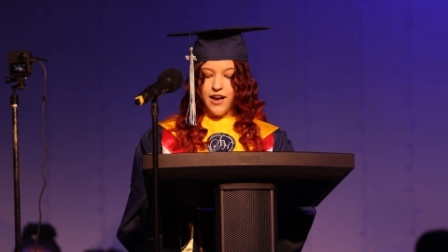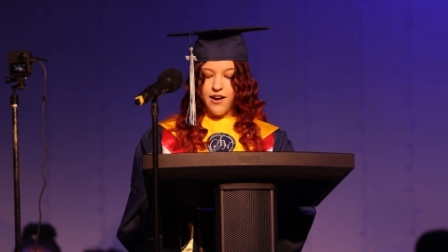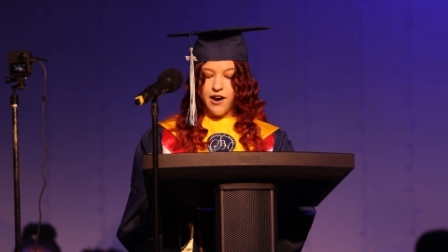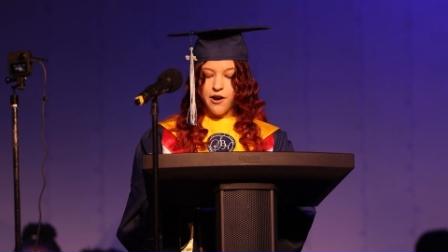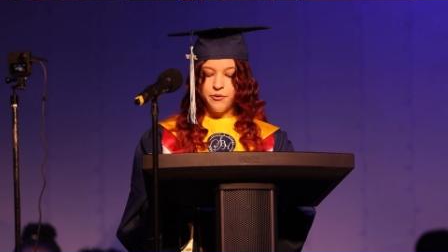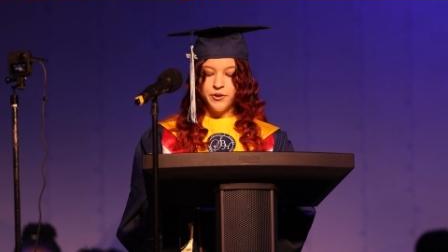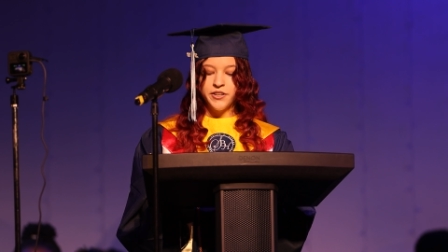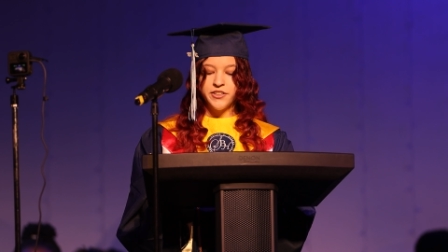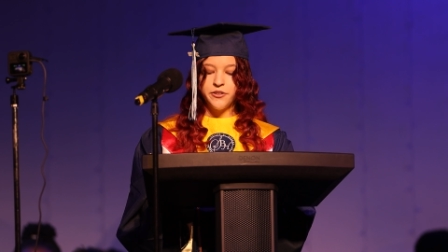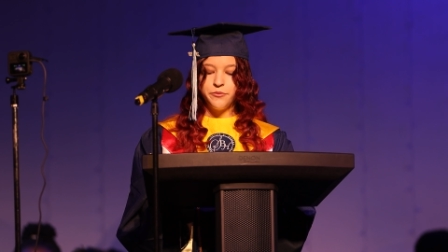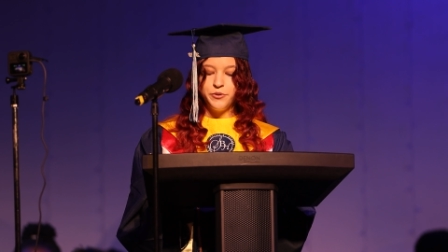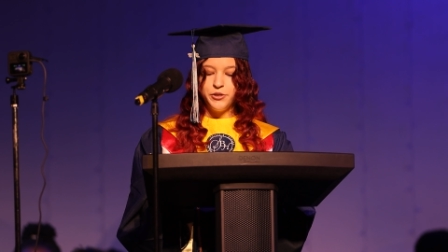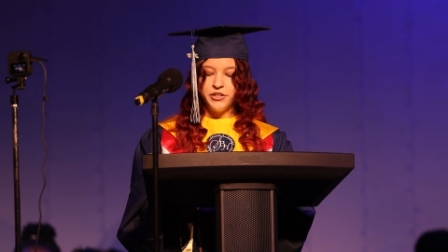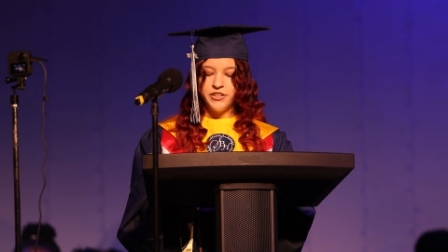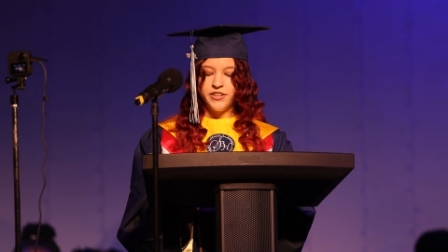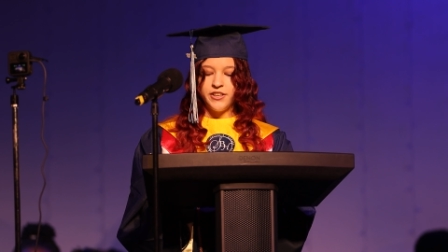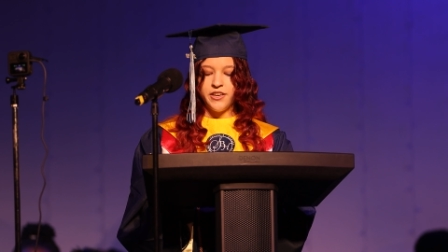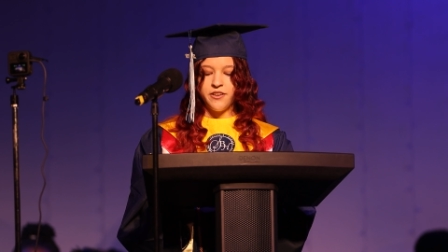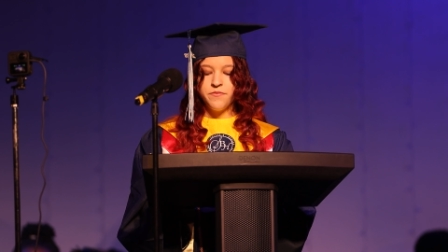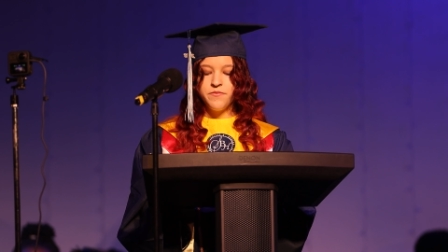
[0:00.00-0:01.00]
Howard
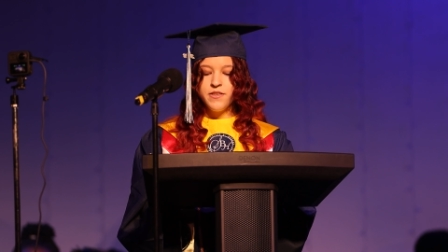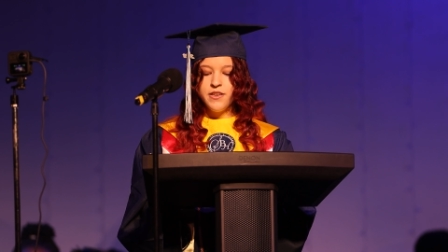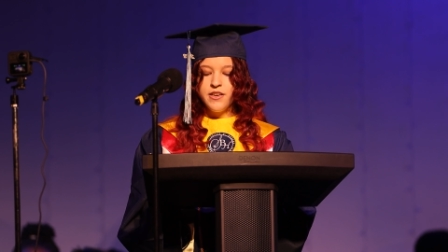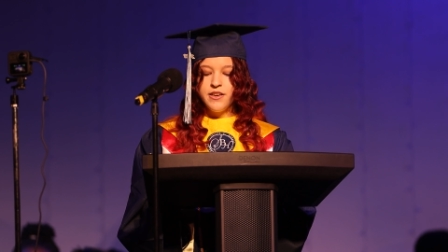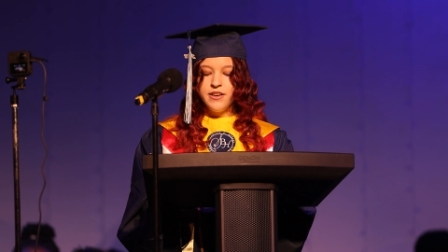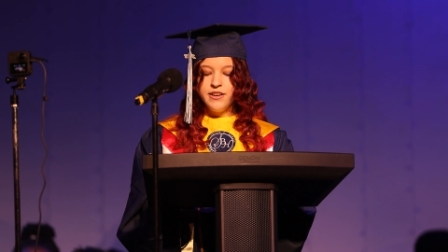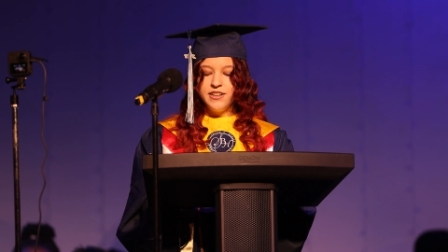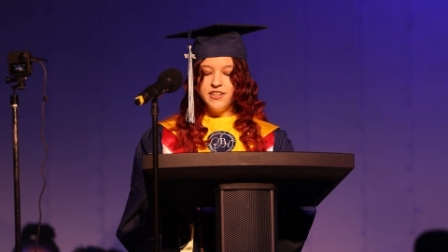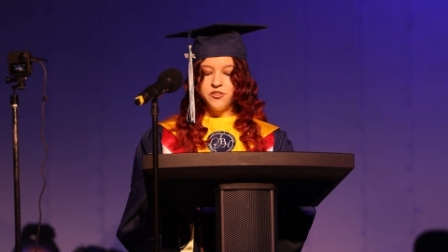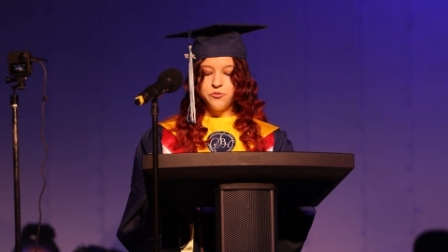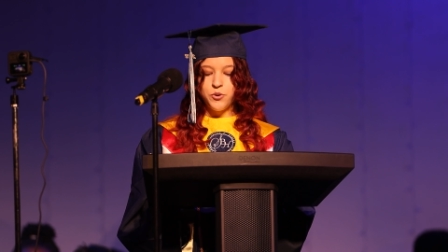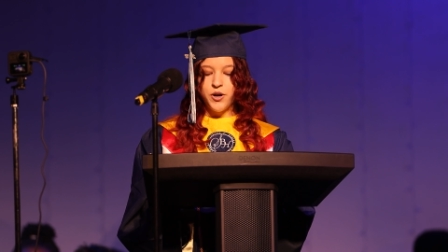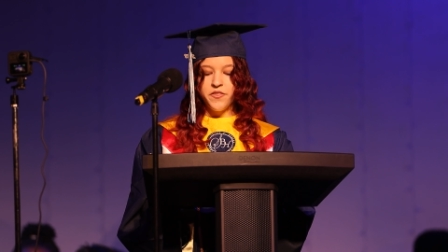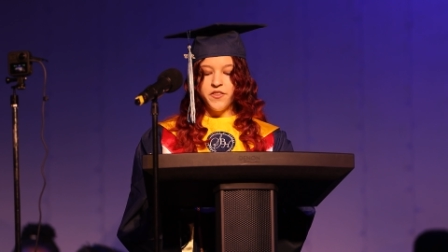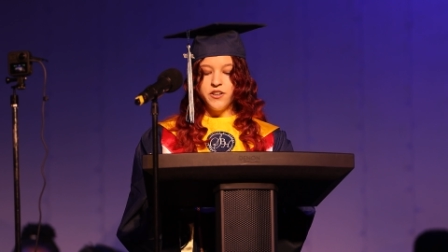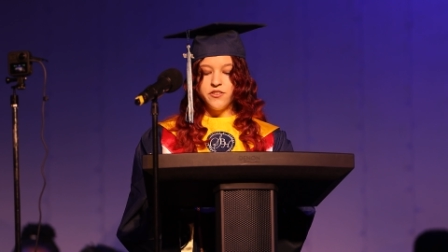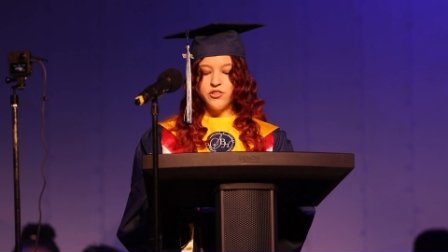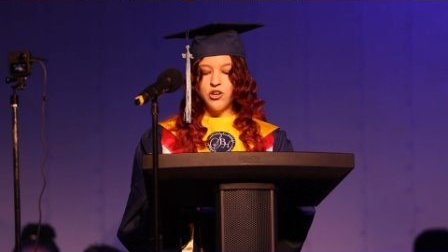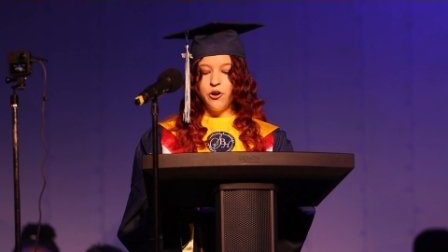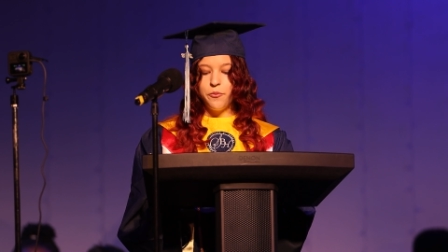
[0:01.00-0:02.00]
community is one
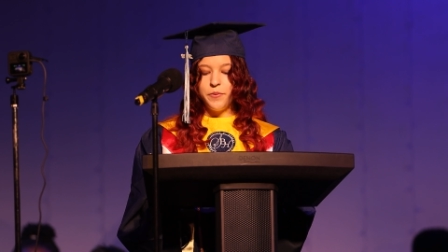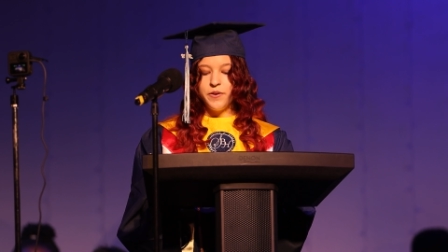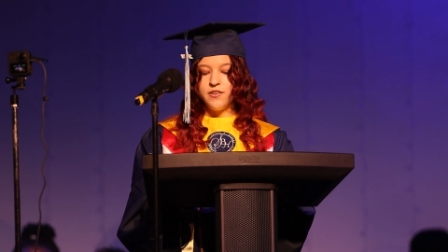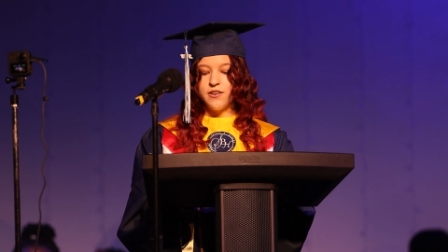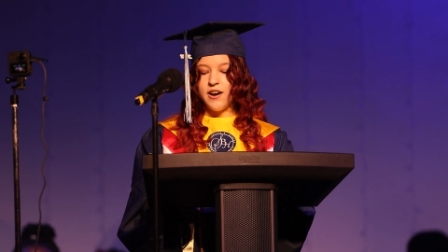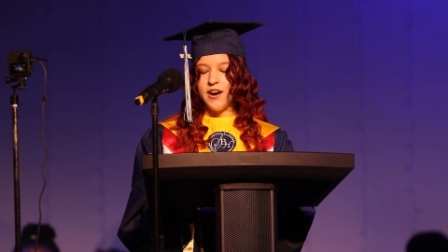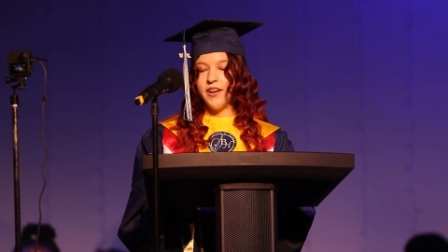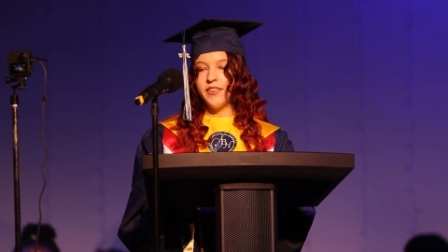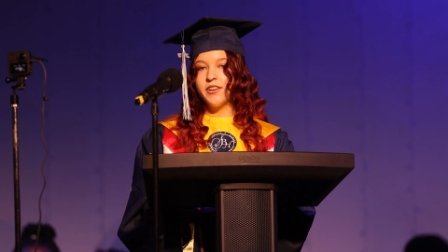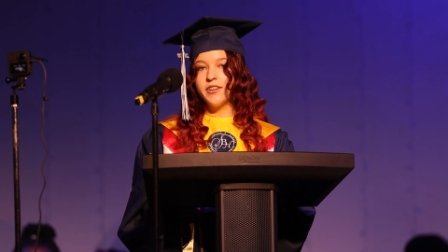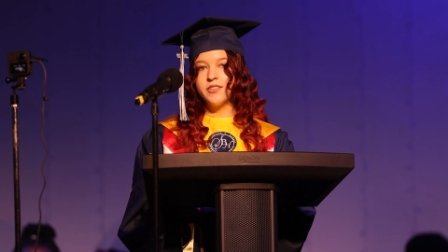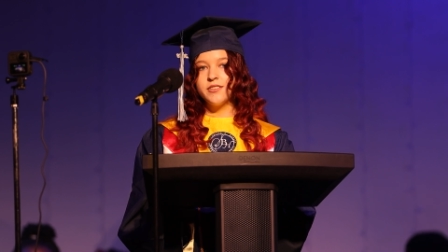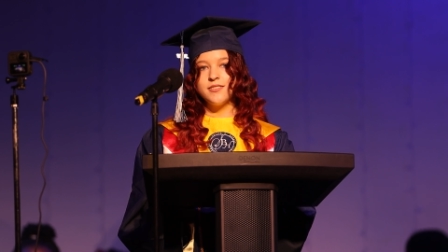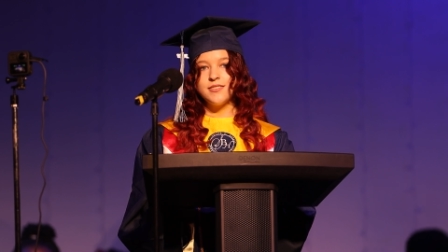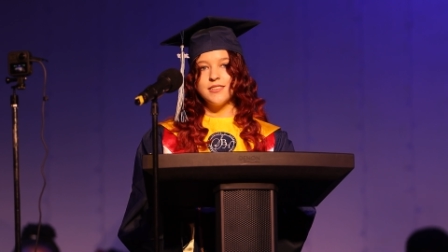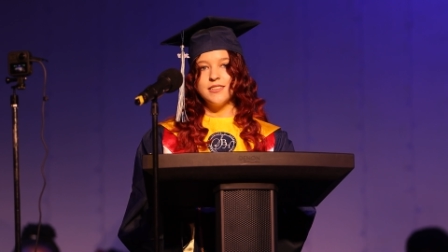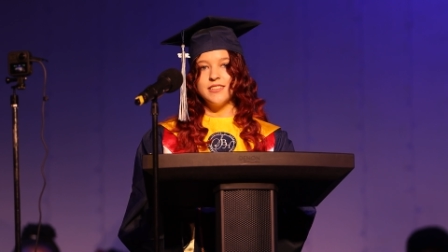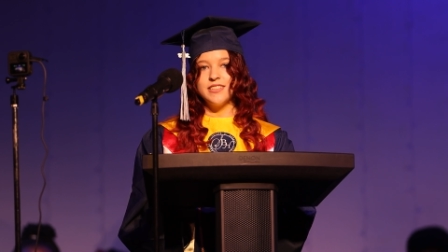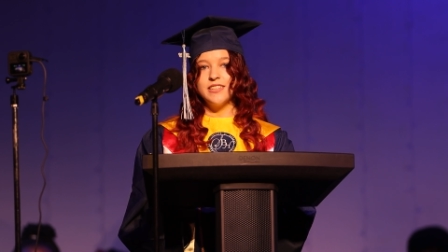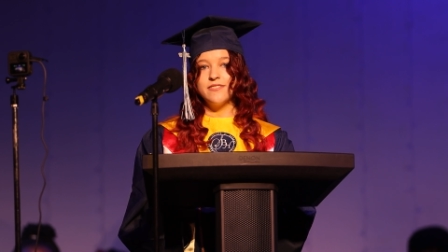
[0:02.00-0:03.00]
that is open to
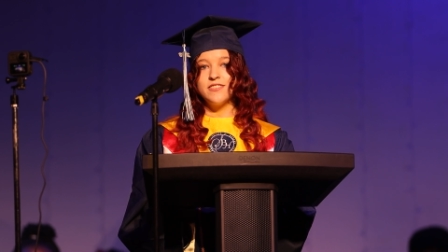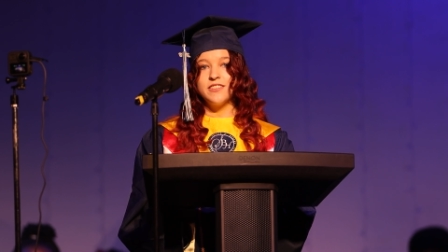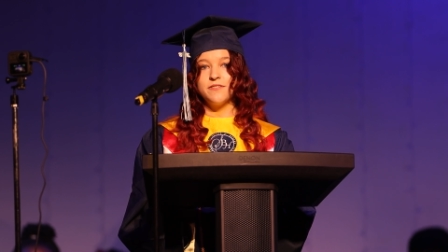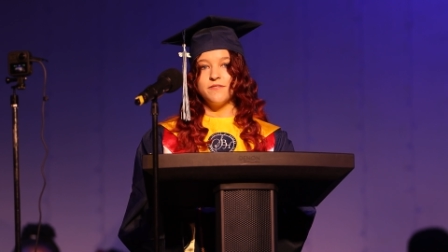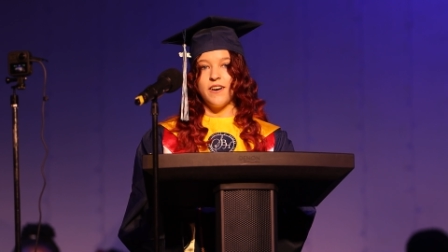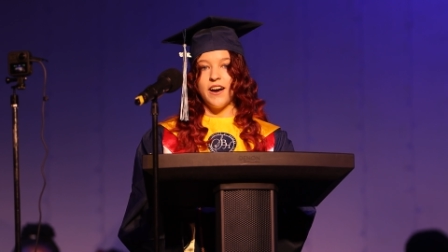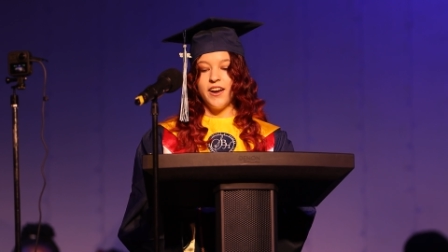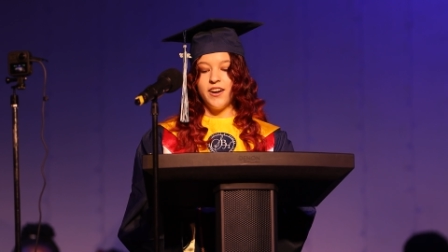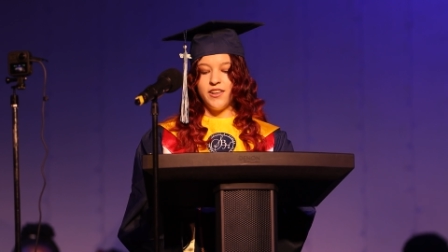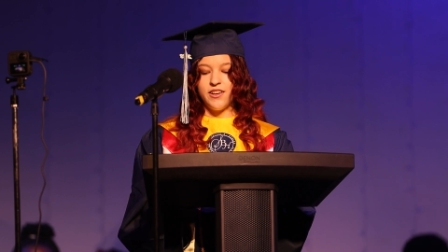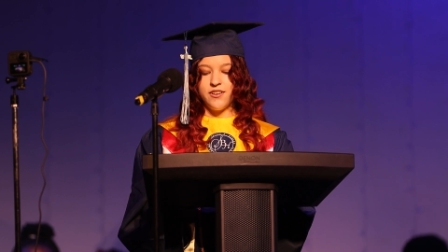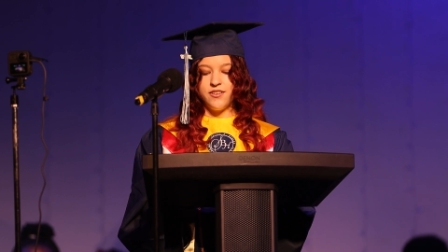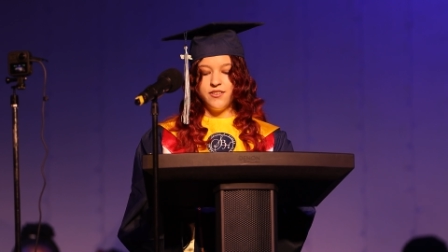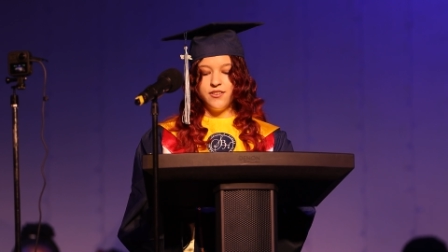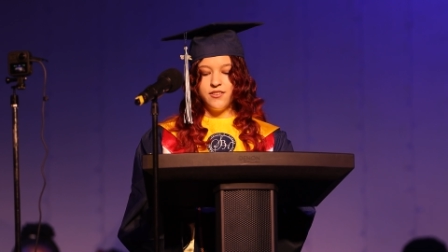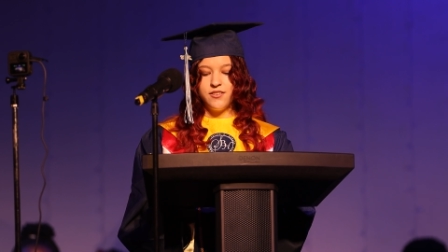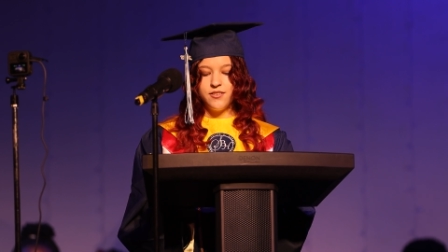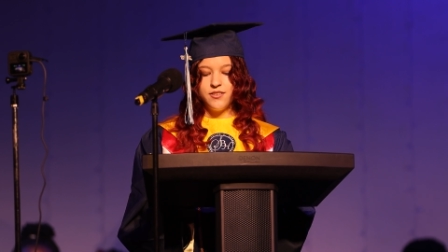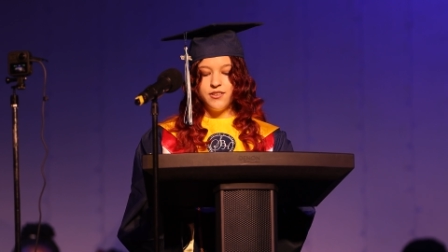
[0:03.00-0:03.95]
others and even inviting.